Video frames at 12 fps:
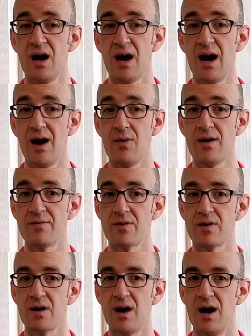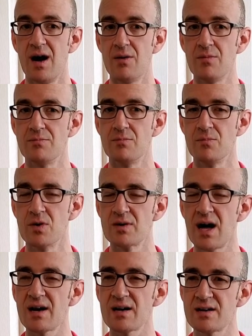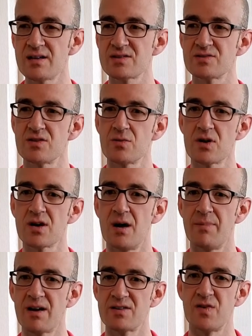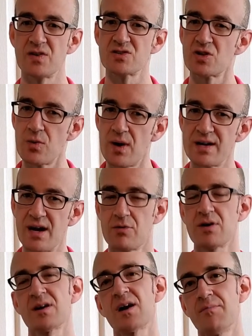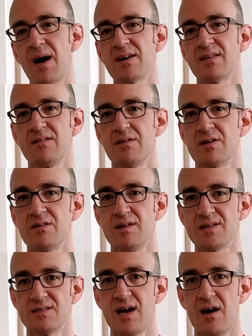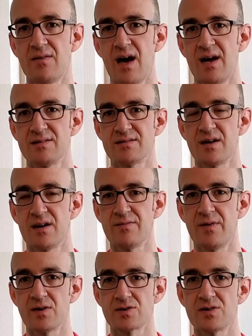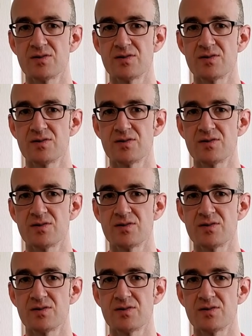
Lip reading: However, we're not going to necessarily worry about its function quite yet. We're going to come back to that later in the lesson, how that is going to function.